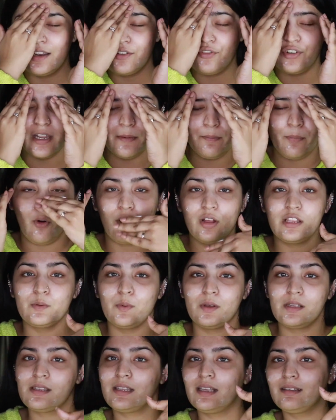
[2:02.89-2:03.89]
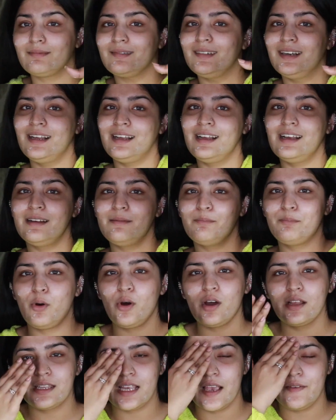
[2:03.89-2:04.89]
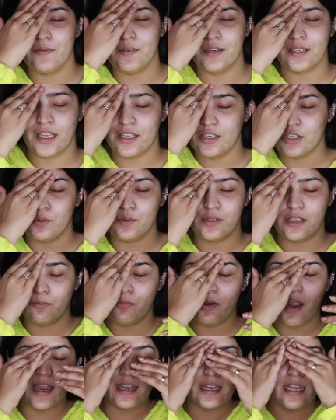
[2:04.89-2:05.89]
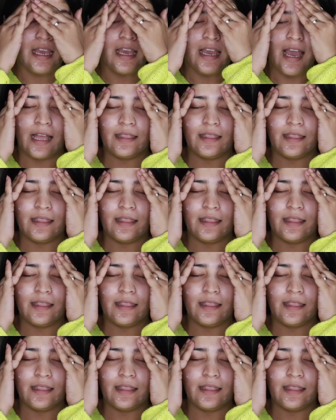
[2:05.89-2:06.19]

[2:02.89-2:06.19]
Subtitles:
Literally Pond's was the Pond's everyone can use it brand,